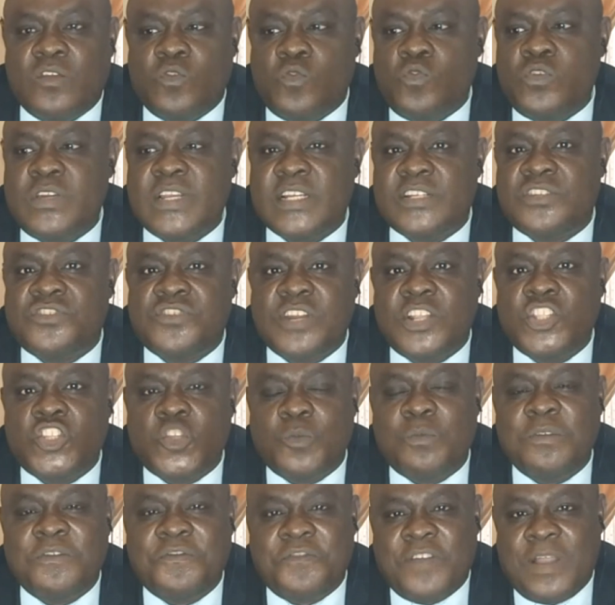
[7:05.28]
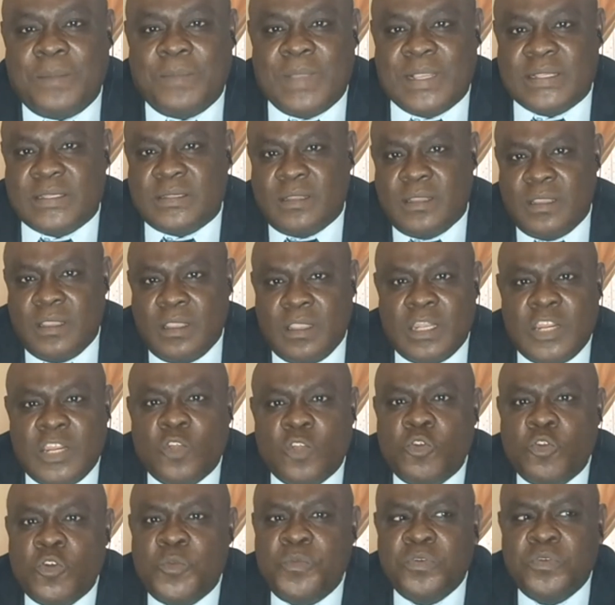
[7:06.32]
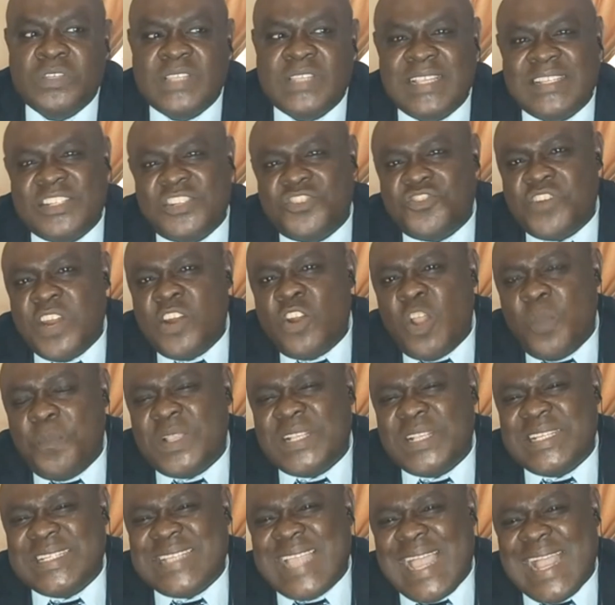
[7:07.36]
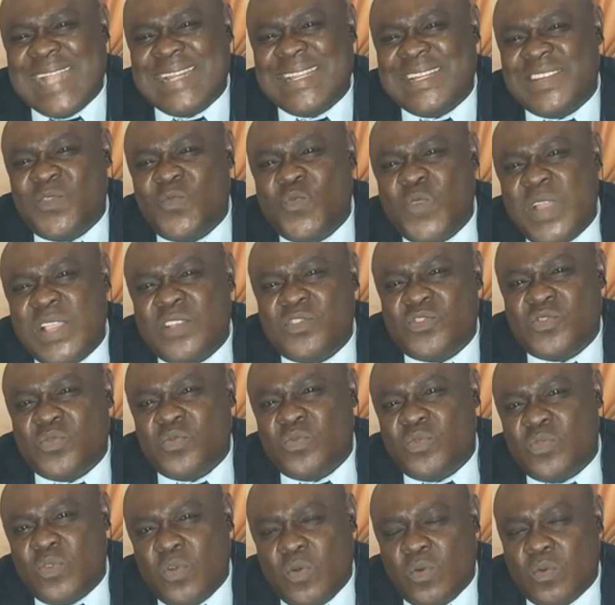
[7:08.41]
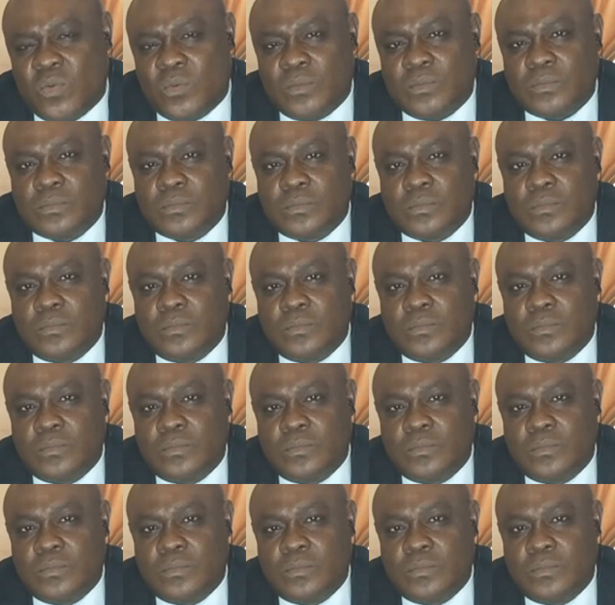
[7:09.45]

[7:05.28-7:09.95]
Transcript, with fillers: who they trained to be farmers. The good book says, train up a child in the way you should go. Yeah.